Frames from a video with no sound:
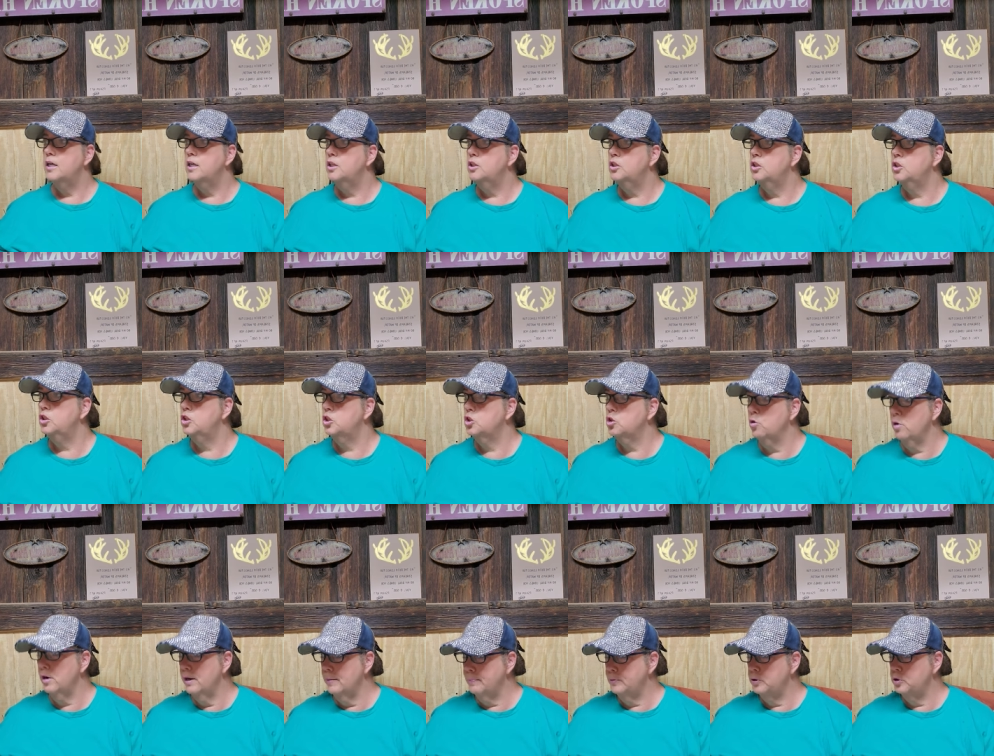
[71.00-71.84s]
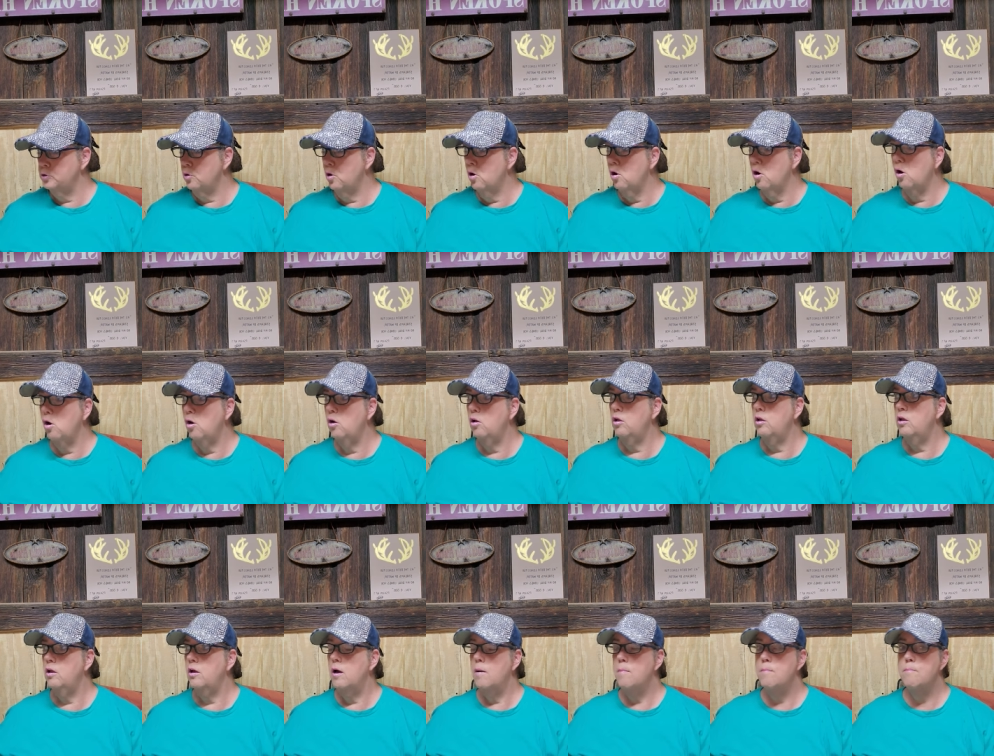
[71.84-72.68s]
Scriptural
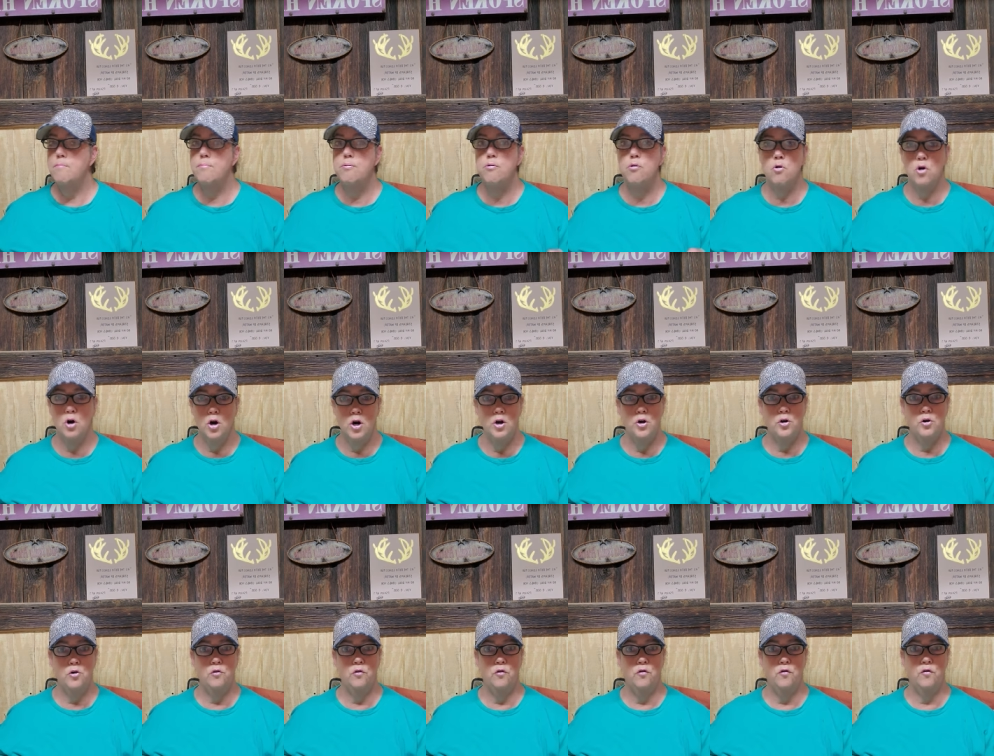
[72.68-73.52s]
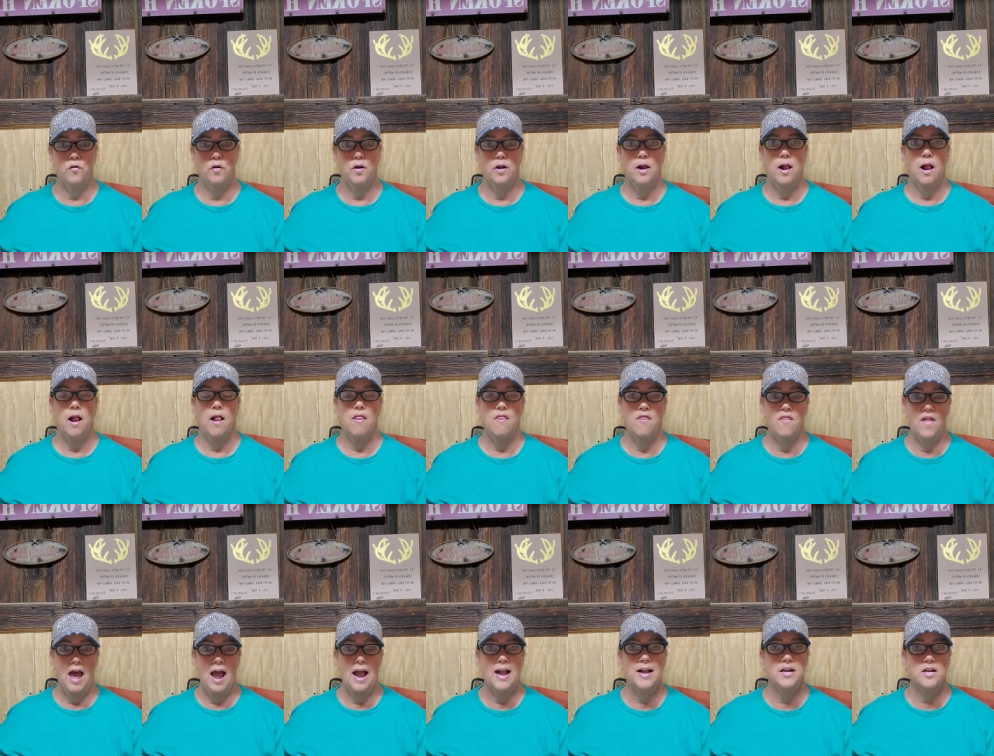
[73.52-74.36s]
proof
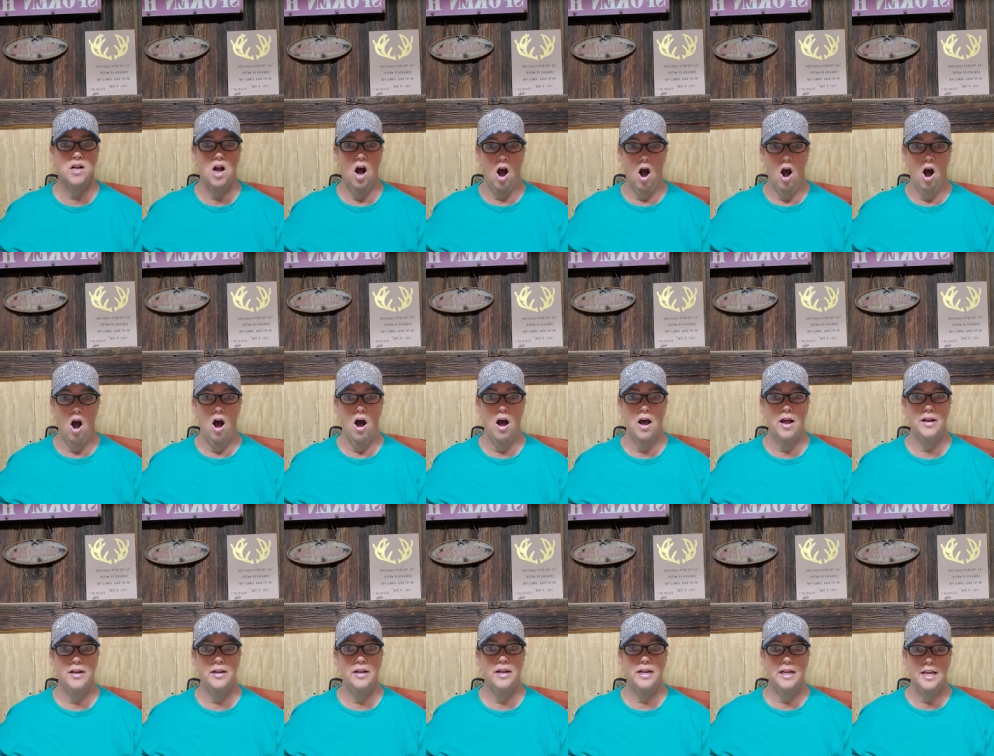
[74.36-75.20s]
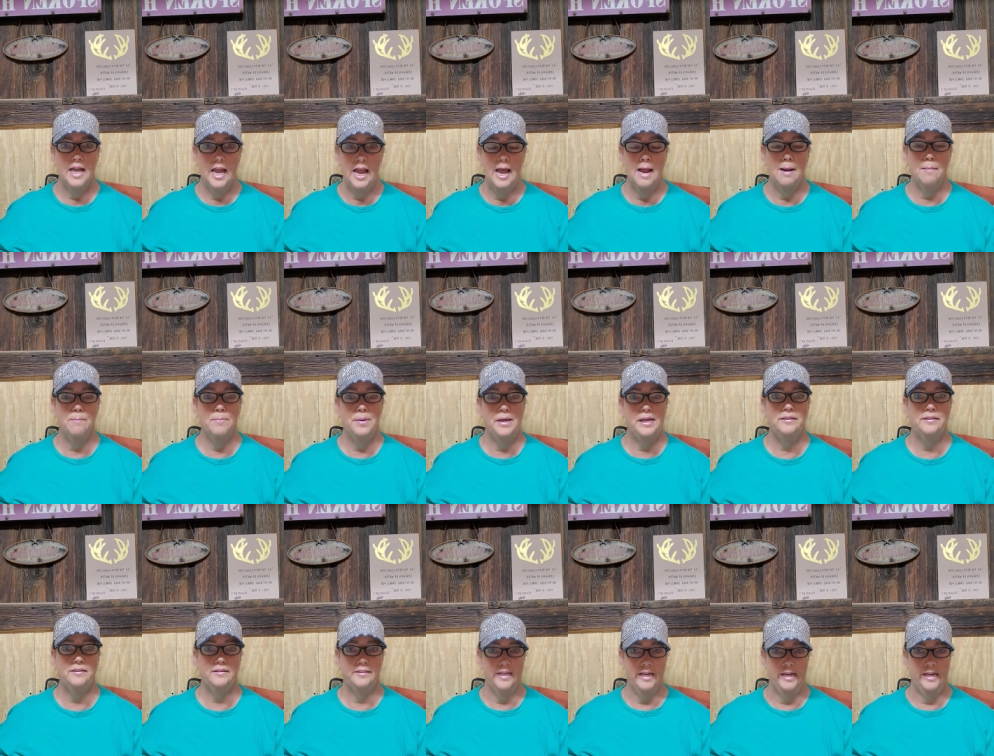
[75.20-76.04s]
that God can be
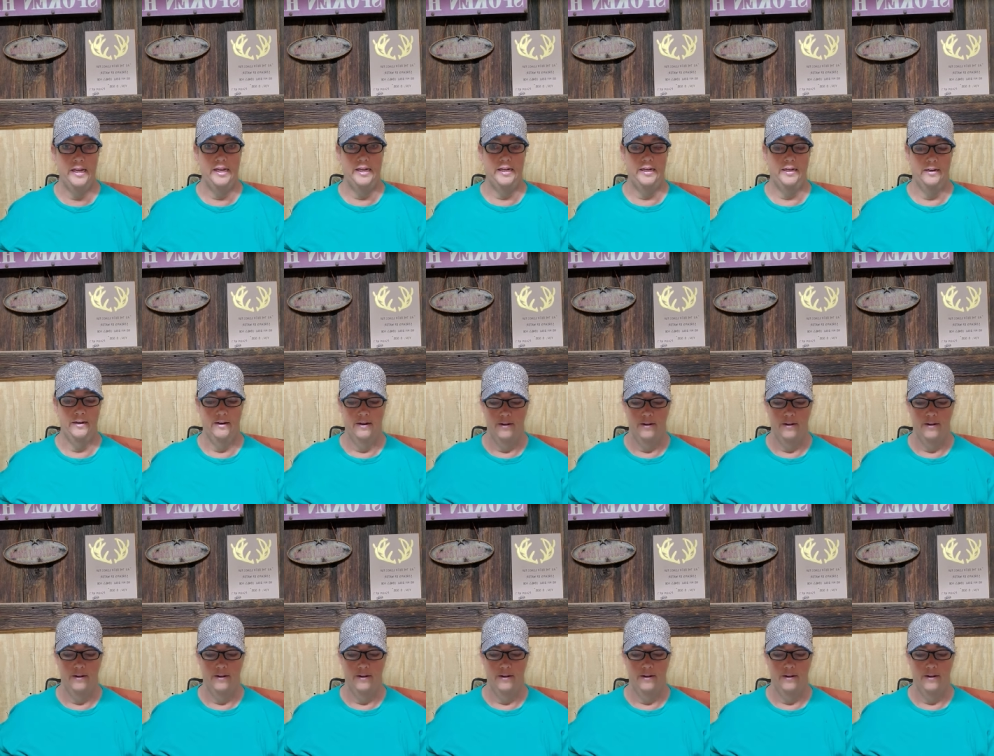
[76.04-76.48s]
seen.